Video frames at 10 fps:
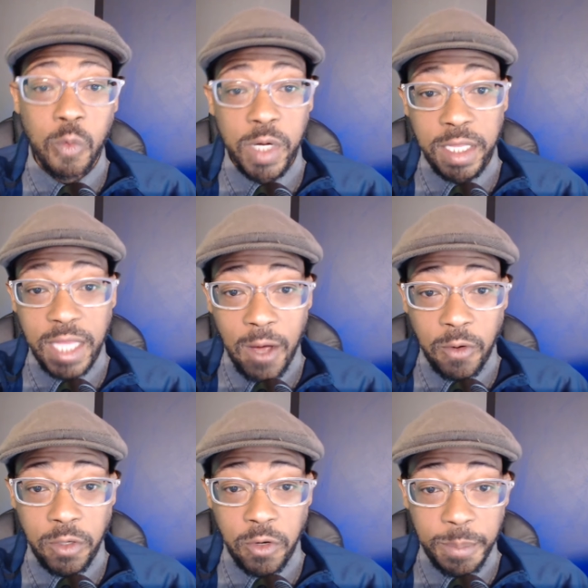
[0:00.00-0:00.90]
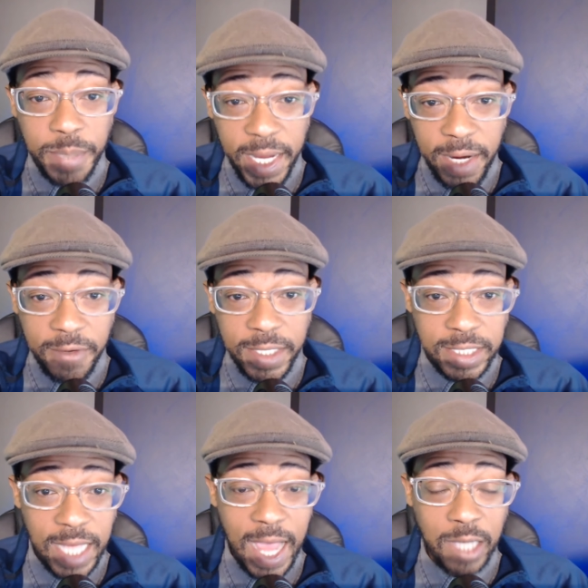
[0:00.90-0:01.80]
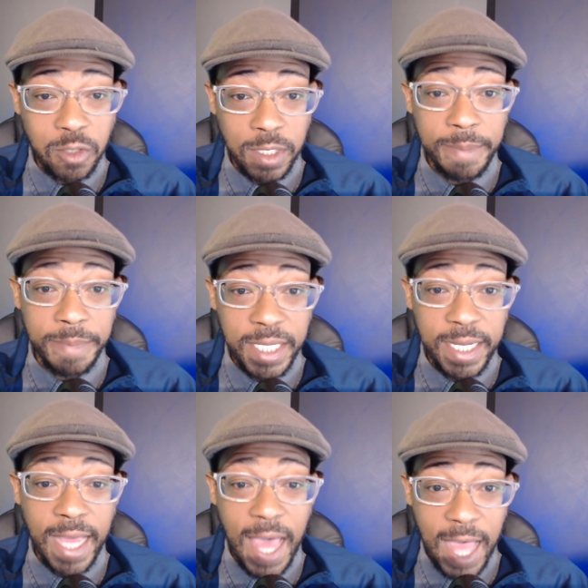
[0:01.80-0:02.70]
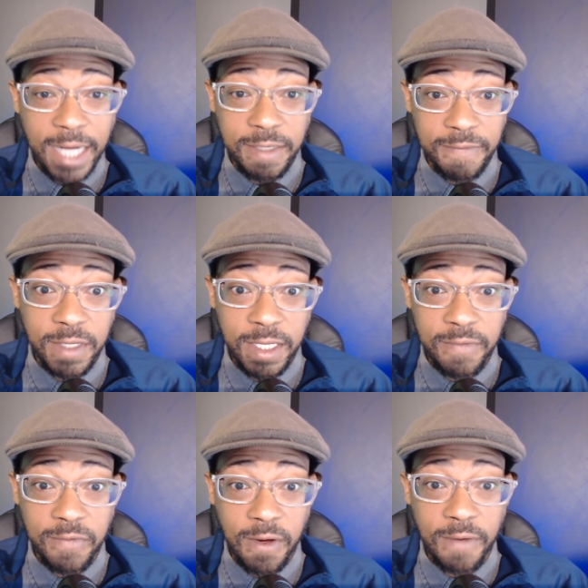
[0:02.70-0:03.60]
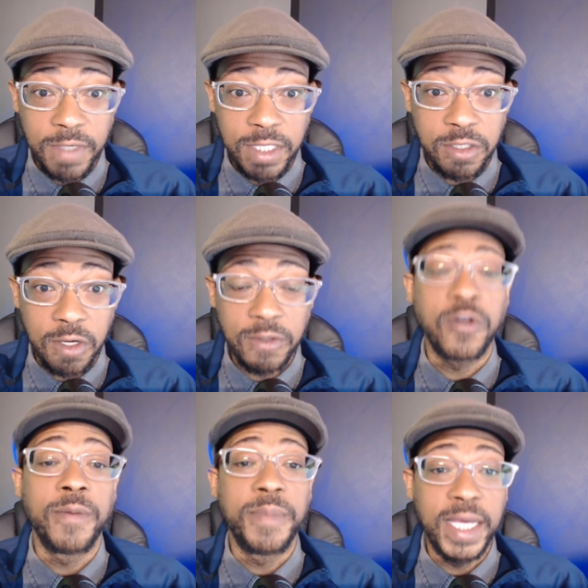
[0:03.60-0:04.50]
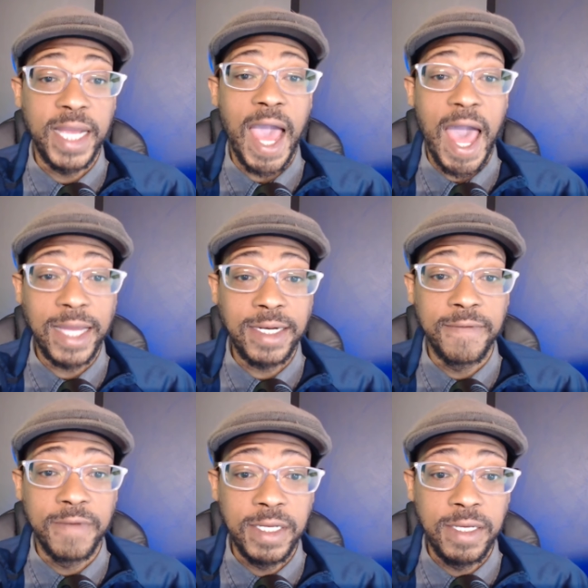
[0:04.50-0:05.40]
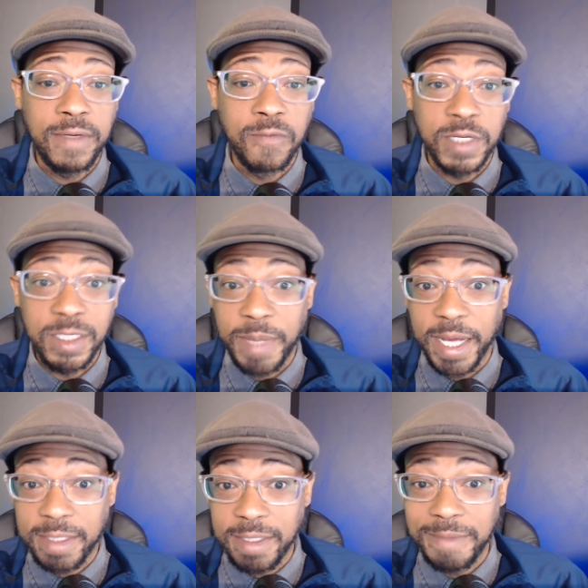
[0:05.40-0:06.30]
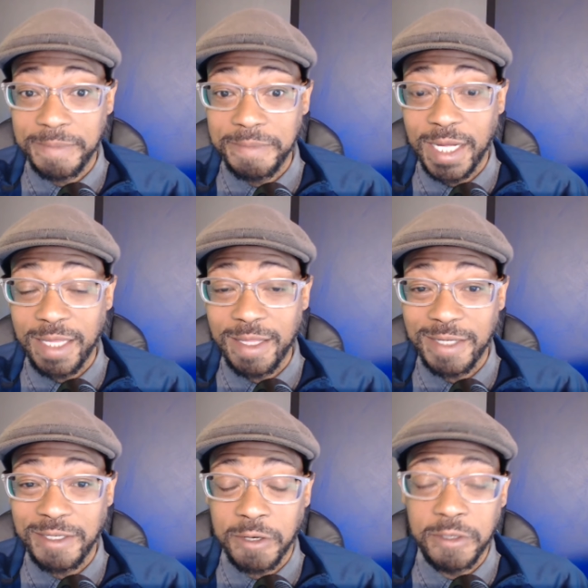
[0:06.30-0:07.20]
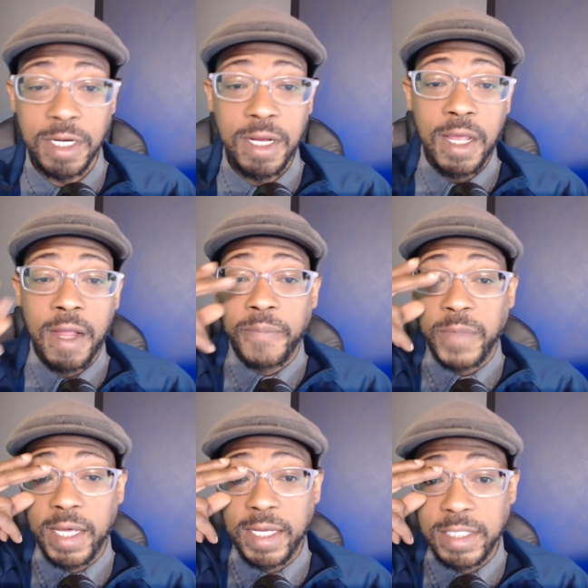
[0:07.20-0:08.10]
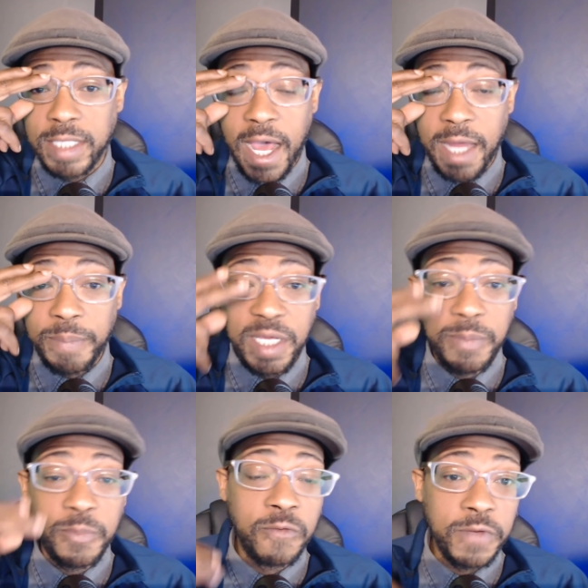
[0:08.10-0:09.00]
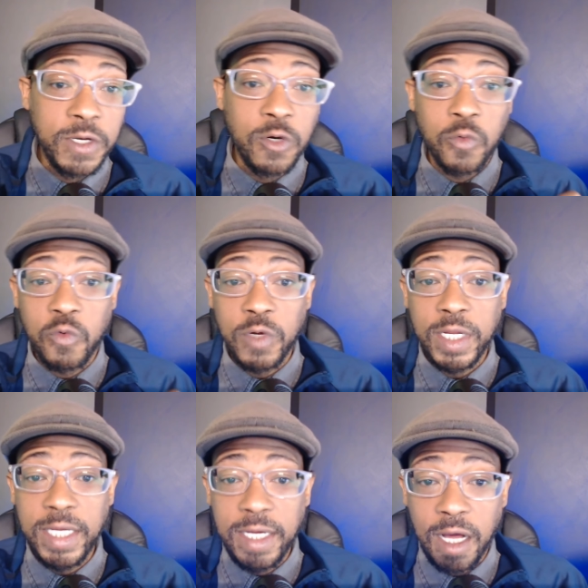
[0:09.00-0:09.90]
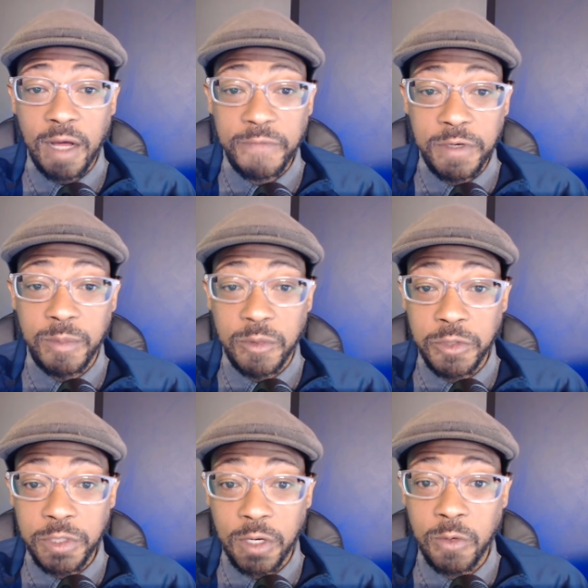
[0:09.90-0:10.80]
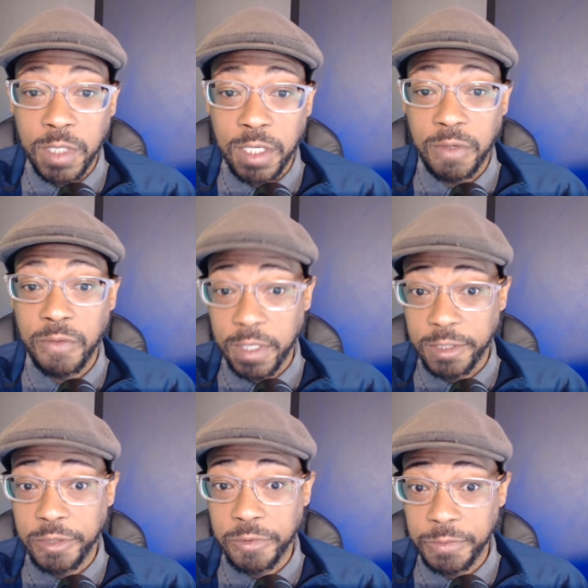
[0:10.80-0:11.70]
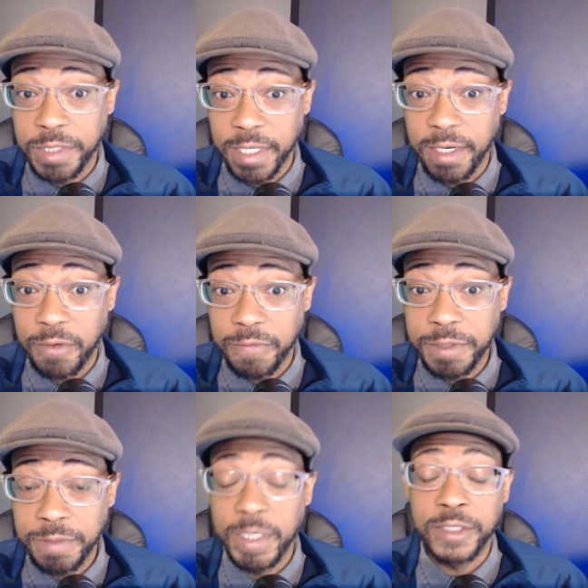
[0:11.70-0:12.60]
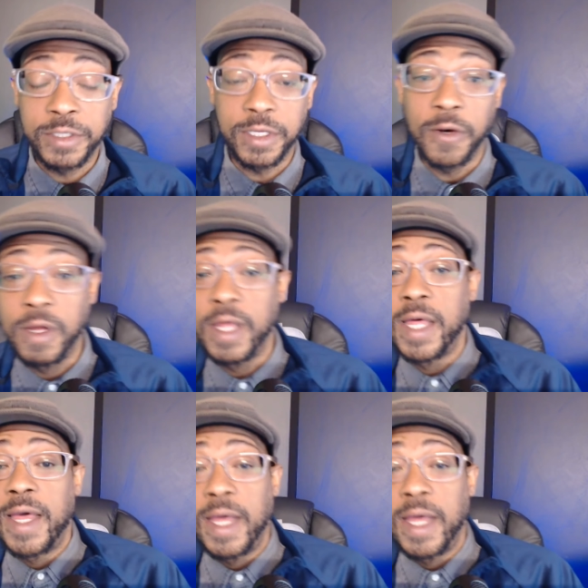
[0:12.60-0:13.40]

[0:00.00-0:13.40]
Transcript: without your parents actually being actively involved in church or being actively respected at that church is that people feel really comfortable showing you their true selves. And so